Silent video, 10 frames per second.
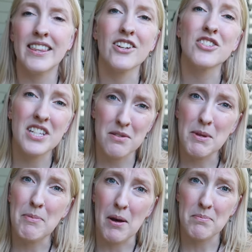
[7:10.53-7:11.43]
there's going to
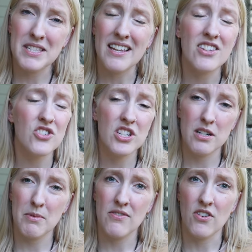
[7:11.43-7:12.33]
be bumps and there's
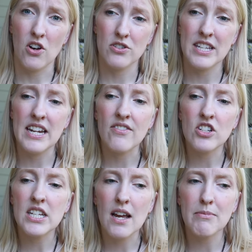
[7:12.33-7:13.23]
going to be falls. And
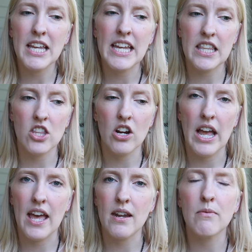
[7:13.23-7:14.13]
every time they hit their
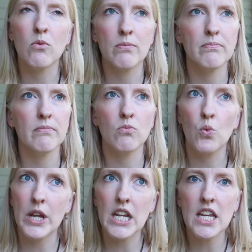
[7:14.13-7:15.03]
head,
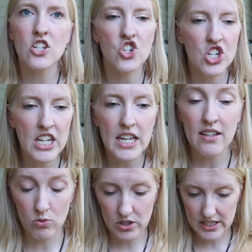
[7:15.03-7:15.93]
Winnie,
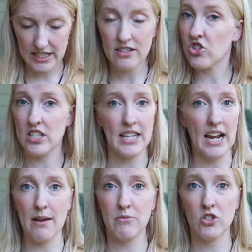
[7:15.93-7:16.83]
she will sit just
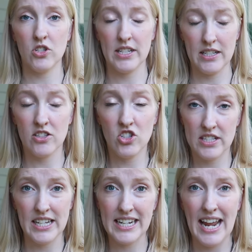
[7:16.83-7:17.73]
like I'm
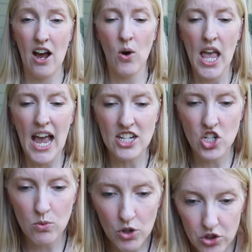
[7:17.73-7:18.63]
sitting now and
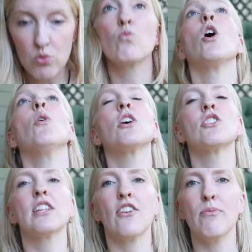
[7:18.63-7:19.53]
she will throw
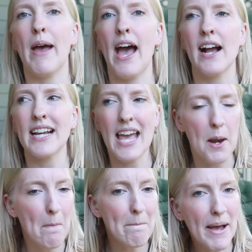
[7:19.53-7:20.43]
herself back
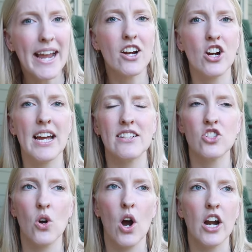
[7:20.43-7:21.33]
and bang her head
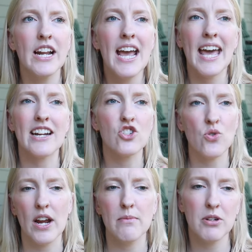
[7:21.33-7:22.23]
so hard and i
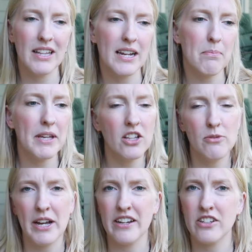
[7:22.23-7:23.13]
try to put like a
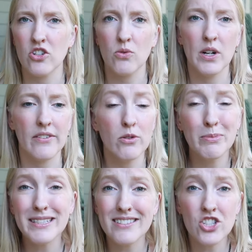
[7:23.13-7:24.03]
pillow behind her or whatever
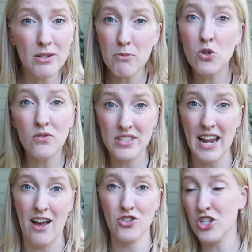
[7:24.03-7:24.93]
but she moves
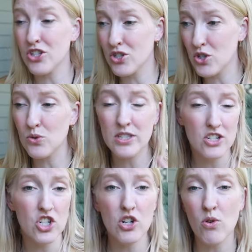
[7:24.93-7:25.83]
now she scoots
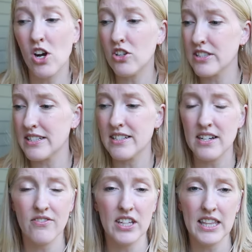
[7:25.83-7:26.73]
and she crawls and
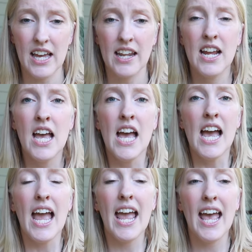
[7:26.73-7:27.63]
stuff like that
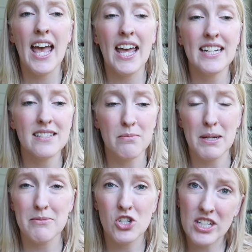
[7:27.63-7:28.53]
and
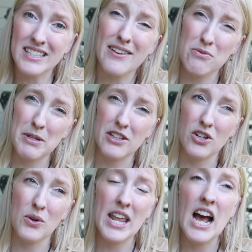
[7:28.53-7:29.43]
sometimes she doesn't have a
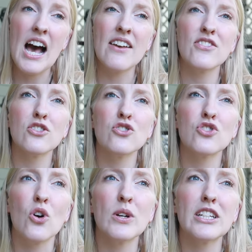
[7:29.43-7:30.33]
pillow and i feel
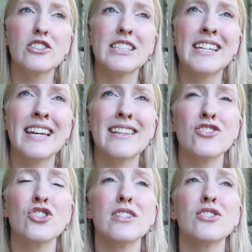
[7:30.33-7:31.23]
so guilty and
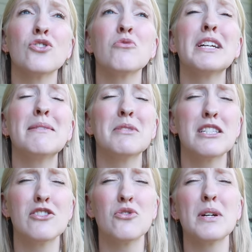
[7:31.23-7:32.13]
then she screams
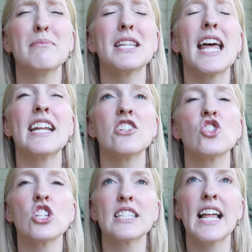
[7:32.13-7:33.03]
and screams and
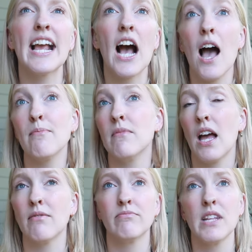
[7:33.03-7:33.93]
it's just like i'm
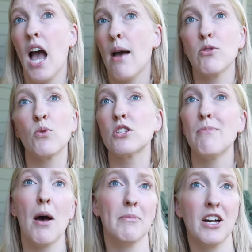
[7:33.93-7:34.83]
I, am i am the worst
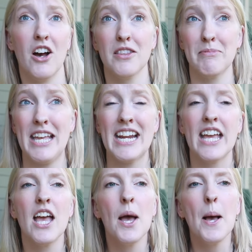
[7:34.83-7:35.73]
mom on planet